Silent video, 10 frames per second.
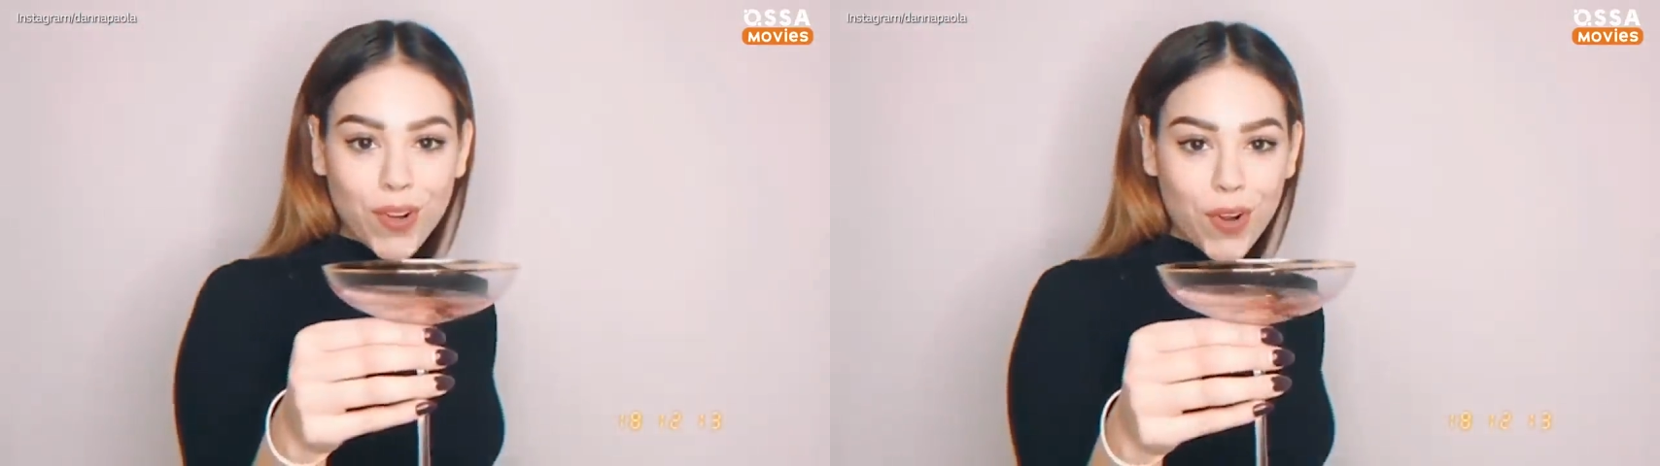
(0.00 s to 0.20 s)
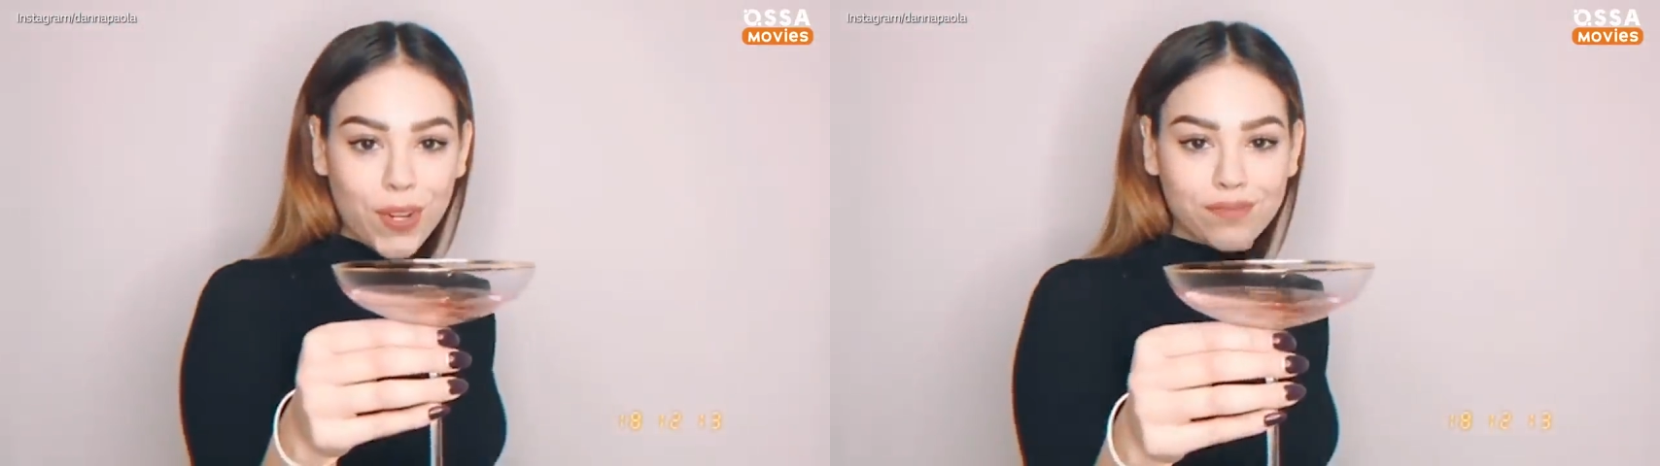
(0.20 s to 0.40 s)

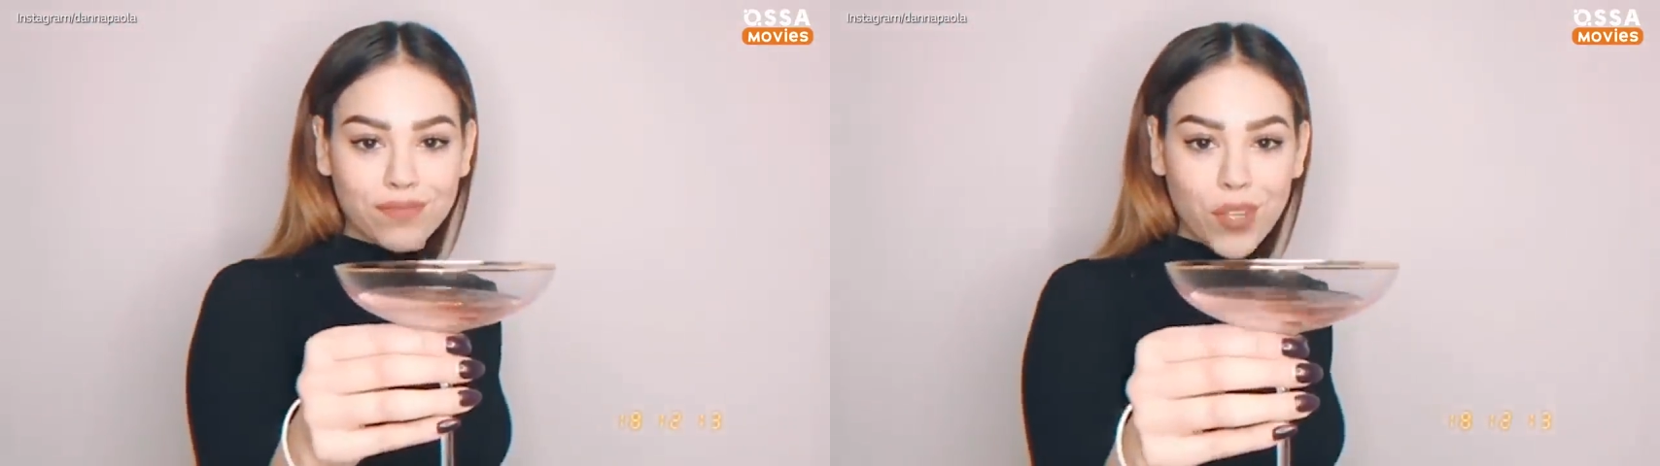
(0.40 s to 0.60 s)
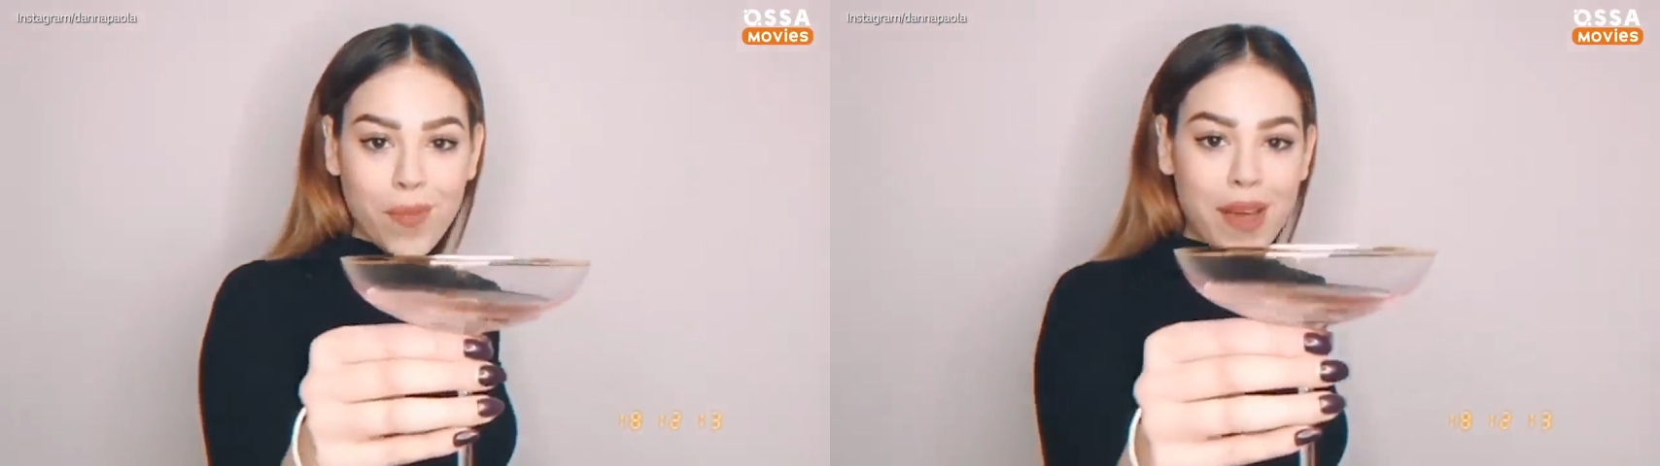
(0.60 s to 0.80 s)
for the
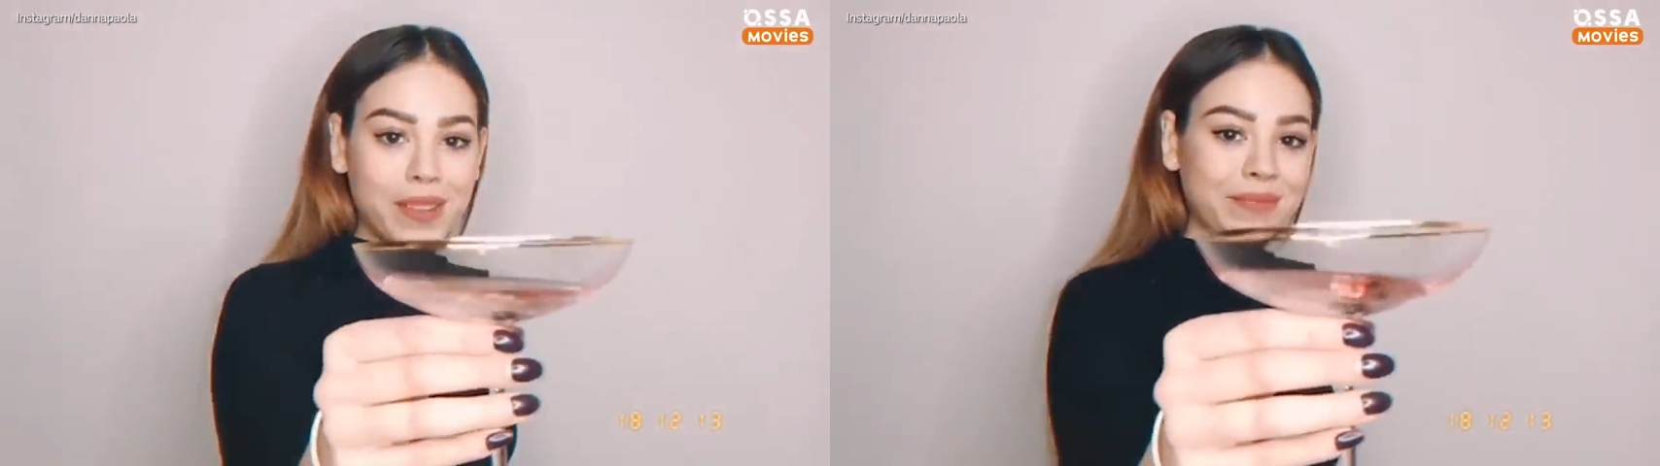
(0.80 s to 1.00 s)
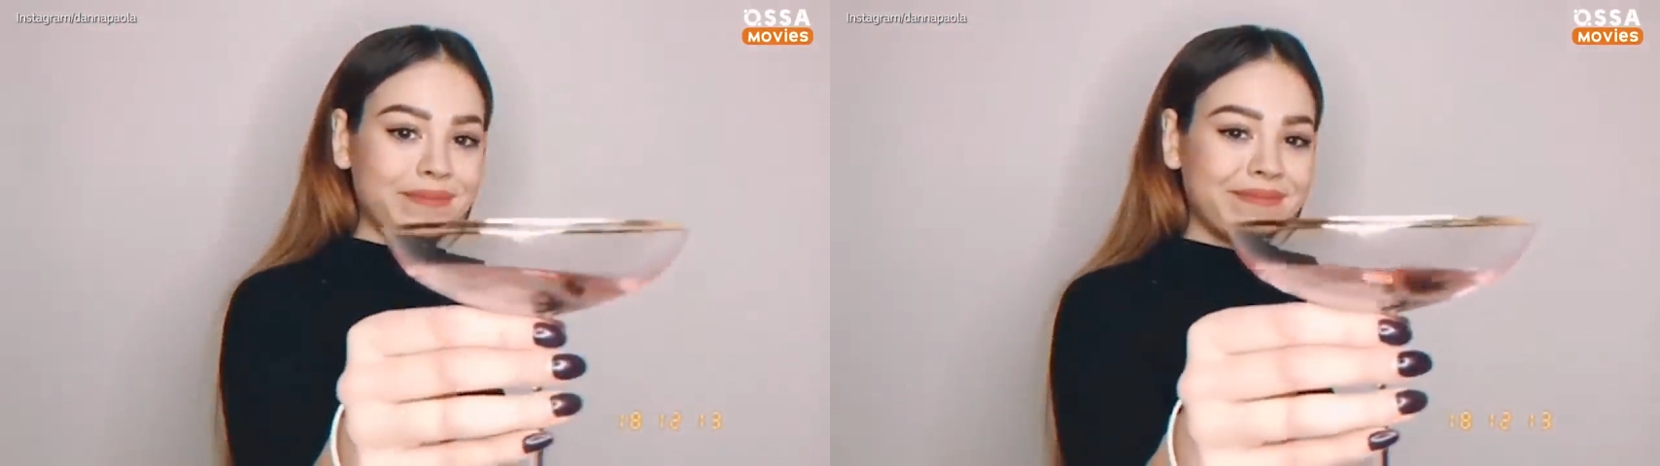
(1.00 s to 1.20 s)
whole
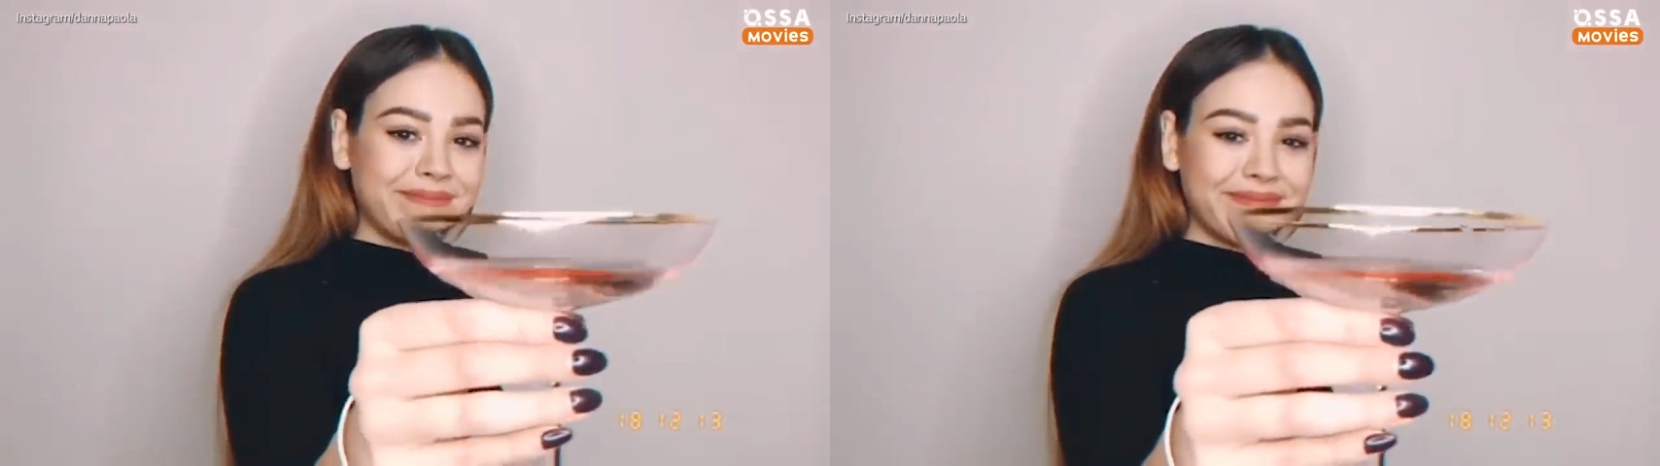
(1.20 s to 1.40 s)
world to see